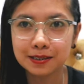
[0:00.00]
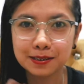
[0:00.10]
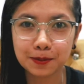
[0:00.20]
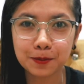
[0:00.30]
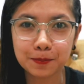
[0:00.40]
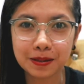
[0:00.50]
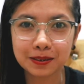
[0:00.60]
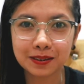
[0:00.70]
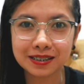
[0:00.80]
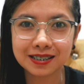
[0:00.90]
So kung
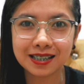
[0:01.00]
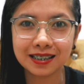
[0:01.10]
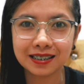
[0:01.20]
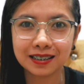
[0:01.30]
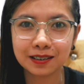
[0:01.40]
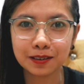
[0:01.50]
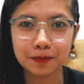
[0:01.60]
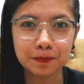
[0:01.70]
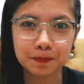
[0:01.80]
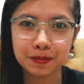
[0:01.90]
bago ka sa channel na to,
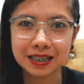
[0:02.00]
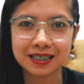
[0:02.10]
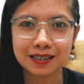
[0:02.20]
please